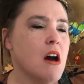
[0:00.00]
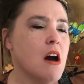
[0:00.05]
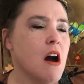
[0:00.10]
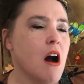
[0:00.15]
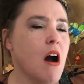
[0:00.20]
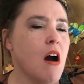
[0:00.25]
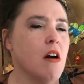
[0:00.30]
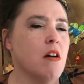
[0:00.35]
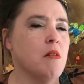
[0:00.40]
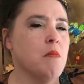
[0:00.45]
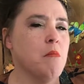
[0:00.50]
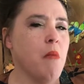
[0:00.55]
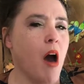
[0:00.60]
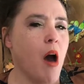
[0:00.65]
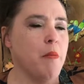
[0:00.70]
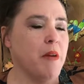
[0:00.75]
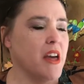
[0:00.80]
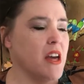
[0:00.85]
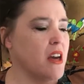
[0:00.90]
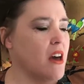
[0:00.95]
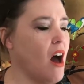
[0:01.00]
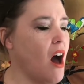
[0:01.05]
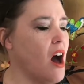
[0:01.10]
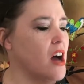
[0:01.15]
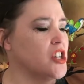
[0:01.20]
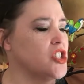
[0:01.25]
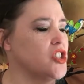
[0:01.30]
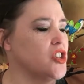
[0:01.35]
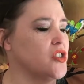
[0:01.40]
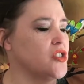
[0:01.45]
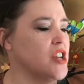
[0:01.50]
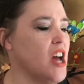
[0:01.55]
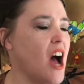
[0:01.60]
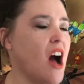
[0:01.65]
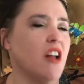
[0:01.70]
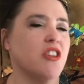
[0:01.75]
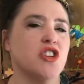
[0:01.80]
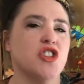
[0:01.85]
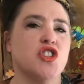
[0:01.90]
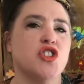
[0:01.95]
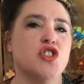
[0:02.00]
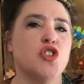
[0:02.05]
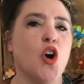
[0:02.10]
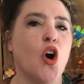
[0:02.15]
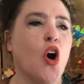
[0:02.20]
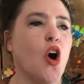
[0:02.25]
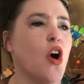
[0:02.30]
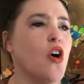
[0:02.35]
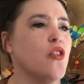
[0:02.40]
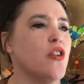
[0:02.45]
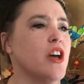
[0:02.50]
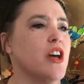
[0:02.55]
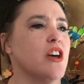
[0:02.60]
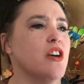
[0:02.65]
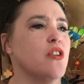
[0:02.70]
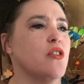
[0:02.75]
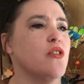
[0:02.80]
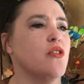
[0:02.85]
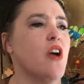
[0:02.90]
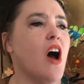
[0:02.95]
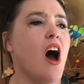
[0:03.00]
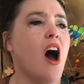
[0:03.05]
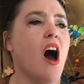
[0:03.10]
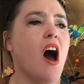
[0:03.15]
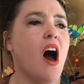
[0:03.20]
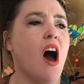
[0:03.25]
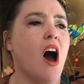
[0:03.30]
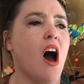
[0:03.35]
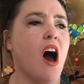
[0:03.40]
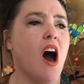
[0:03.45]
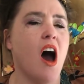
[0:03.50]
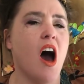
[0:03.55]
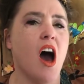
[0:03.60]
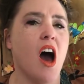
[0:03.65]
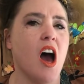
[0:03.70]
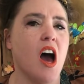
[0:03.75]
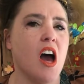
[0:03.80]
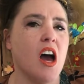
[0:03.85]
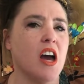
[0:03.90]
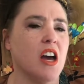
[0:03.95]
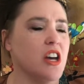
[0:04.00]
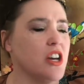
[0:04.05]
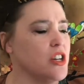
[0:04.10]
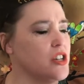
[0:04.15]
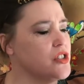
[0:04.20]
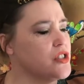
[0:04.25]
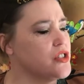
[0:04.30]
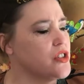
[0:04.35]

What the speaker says: Oh, mummy, can't you tell the story right?